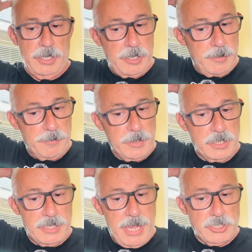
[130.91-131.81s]
um,
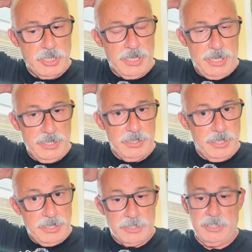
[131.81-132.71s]
attaching a,
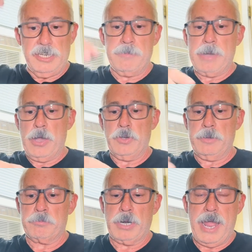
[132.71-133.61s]
a Sena
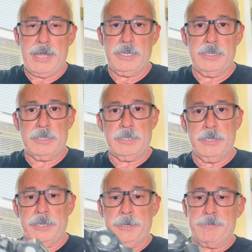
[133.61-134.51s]
mounting bracket.
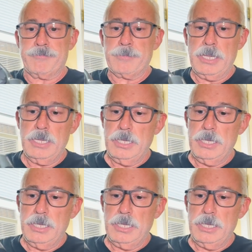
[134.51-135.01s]
Um,